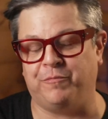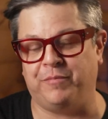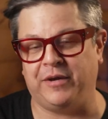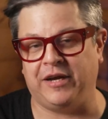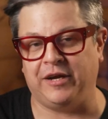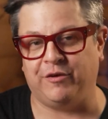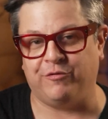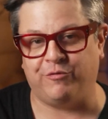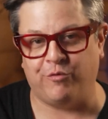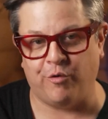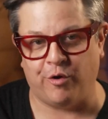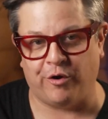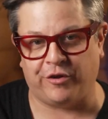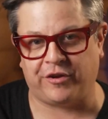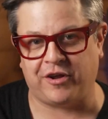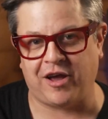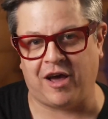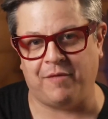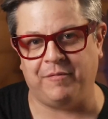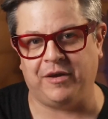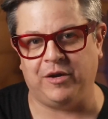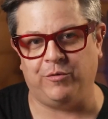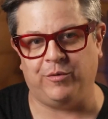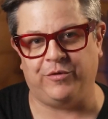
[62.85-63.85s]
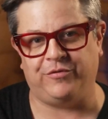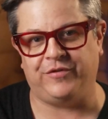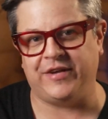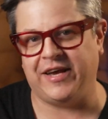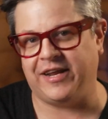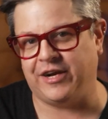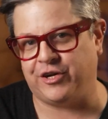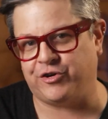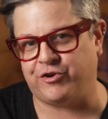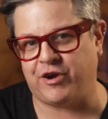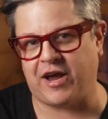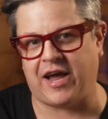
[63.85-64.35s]
for being forthcoming with
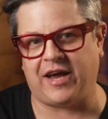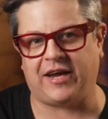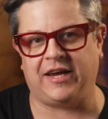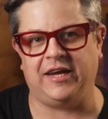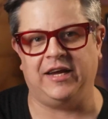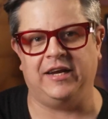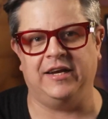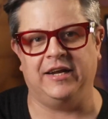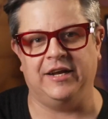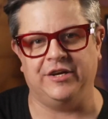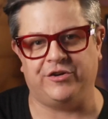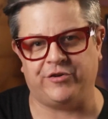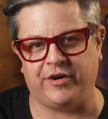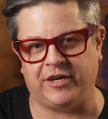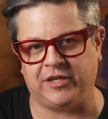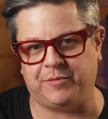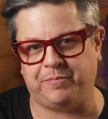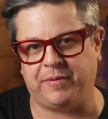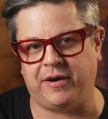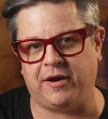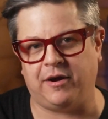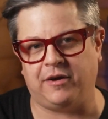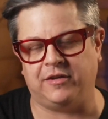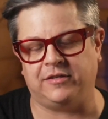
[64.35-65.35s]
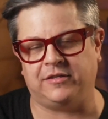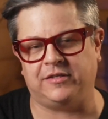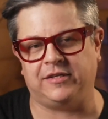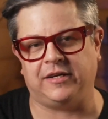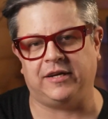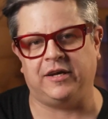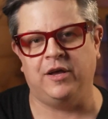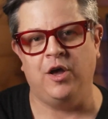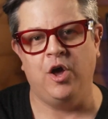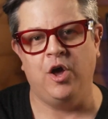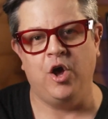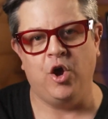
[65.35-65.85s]
data tracking and
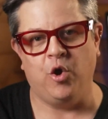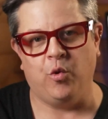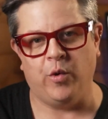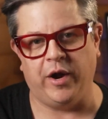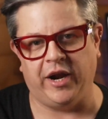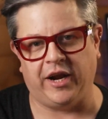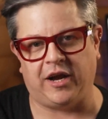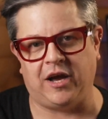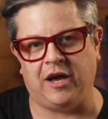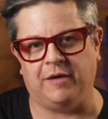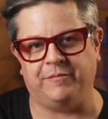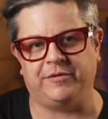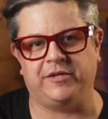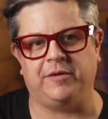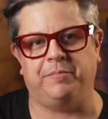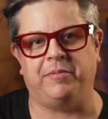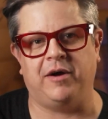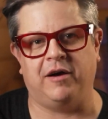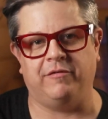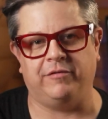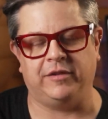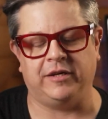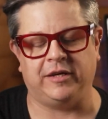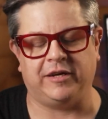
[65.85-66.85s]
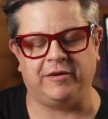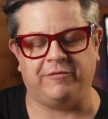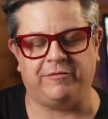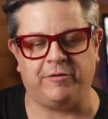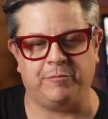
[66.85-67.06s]
transparency when it comes to public